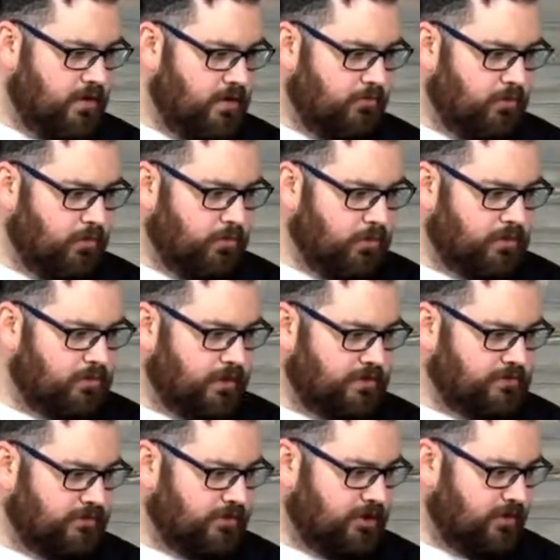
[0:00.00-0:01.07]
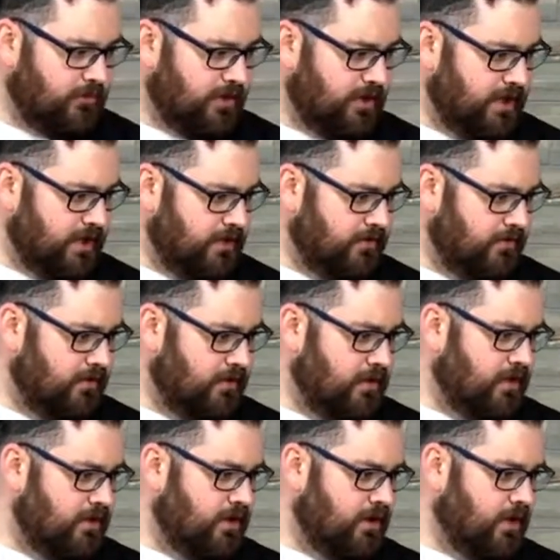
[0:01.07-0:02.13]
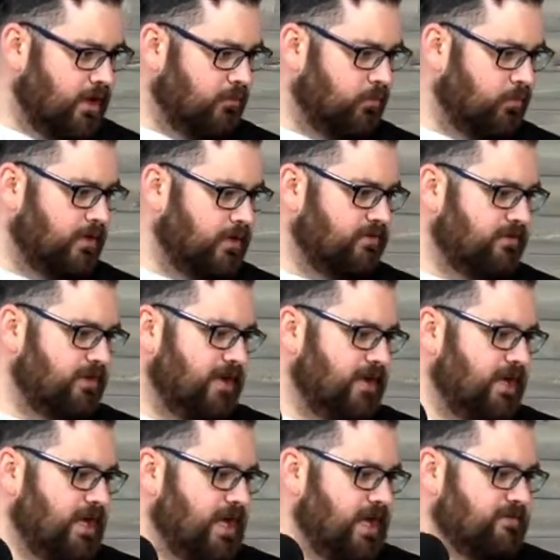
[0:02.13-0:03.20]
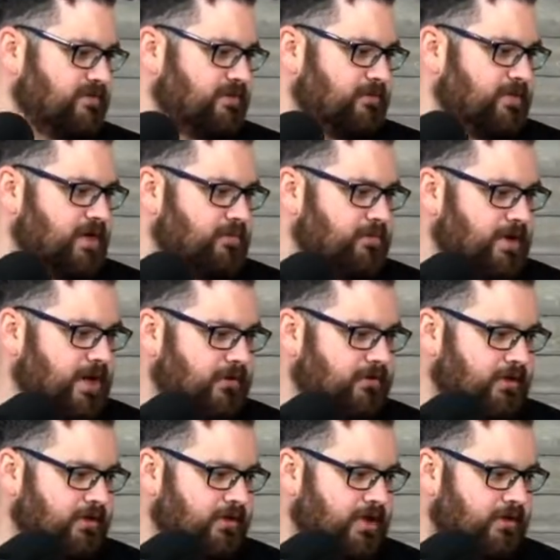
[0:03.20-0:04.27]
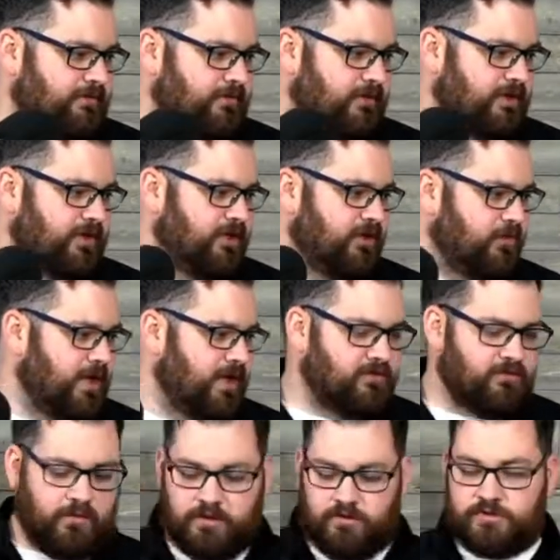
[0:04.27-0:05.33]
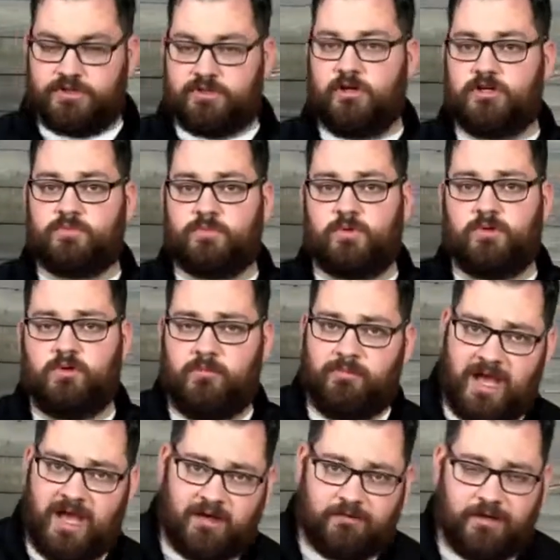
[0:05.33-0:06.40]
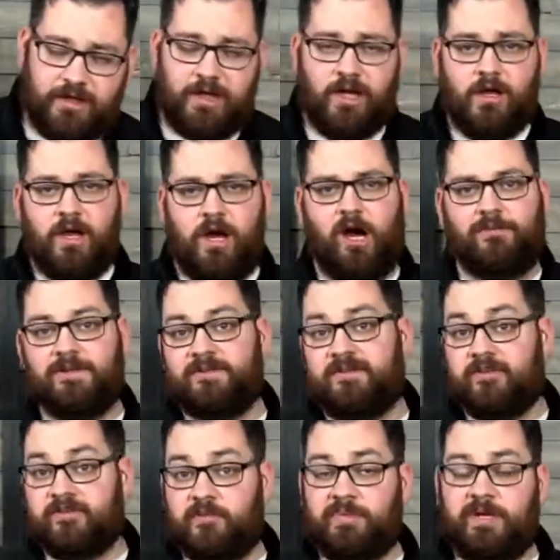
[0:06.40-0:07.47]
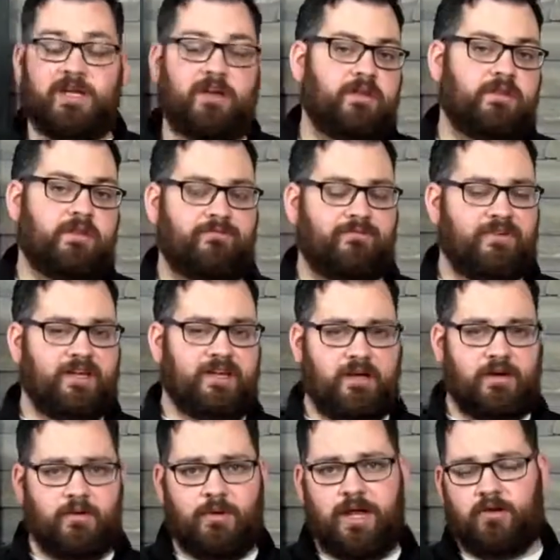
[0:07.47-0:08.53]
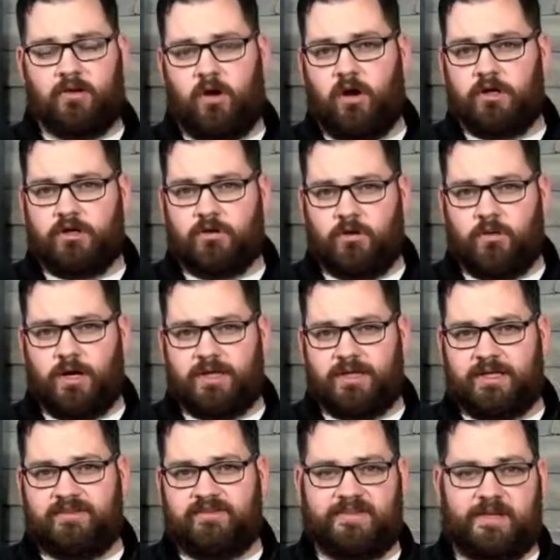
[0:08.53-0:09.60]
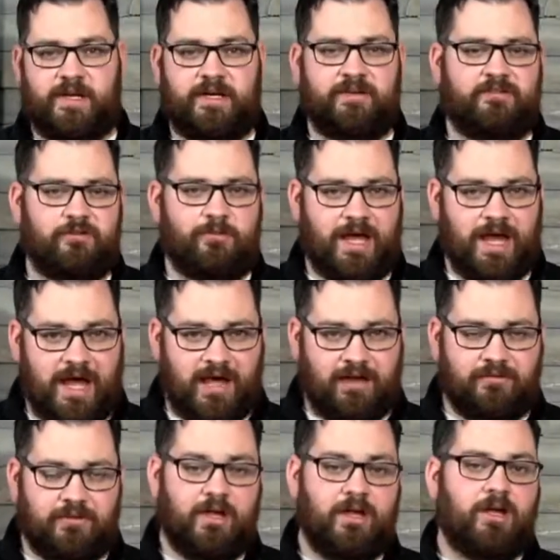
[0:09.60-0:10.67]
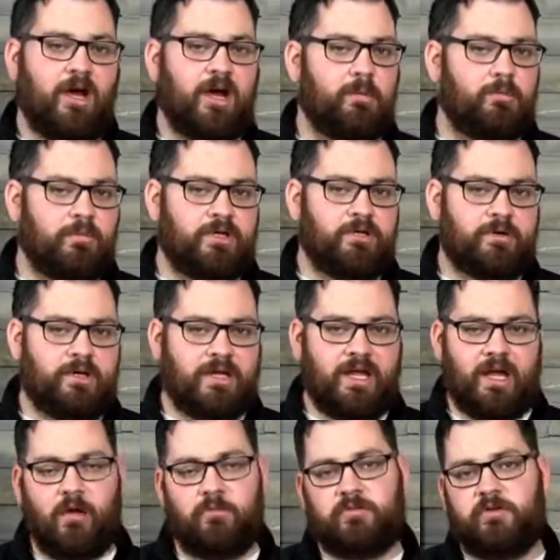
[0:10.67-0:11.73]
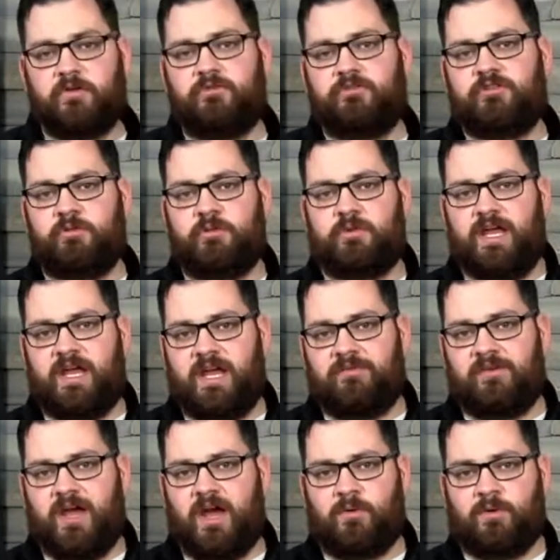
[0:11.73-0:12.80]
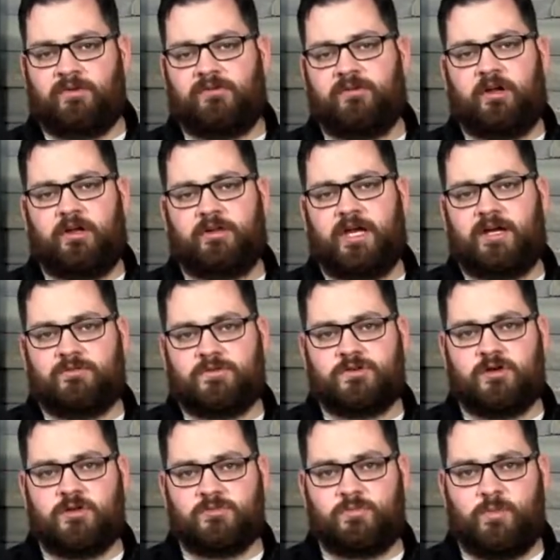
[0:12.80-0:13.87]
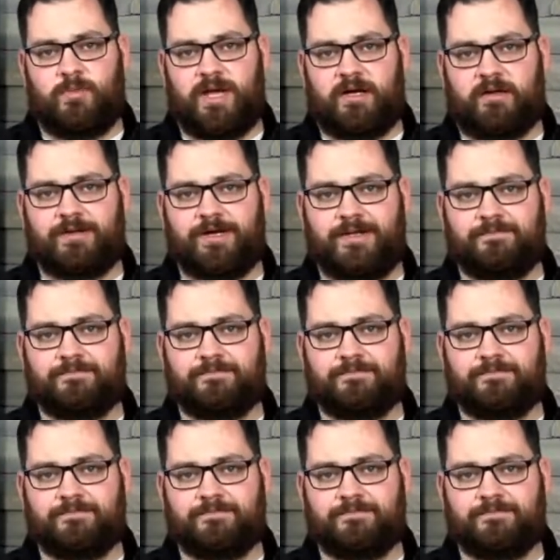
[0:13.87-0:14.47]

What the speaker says: one more question coming in. What is the estimated battery life for the Q8? So on the rechargeable battery, it does depend on the video and audio quality settings you have, but you can get up to 2.5 hours on that rechargeable battery.